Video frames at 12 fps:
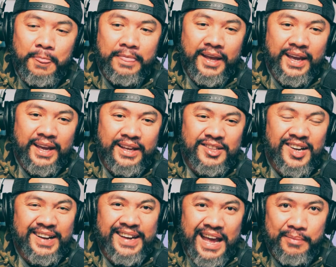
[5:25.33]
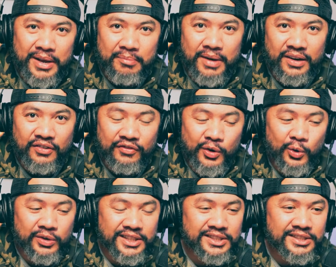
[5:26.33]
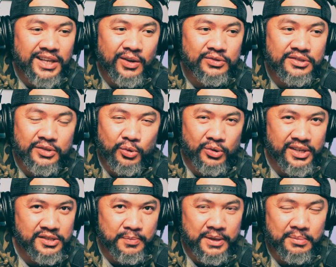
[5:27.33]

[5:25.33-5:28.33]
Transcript: a dynamic microphone. It sounds crispy,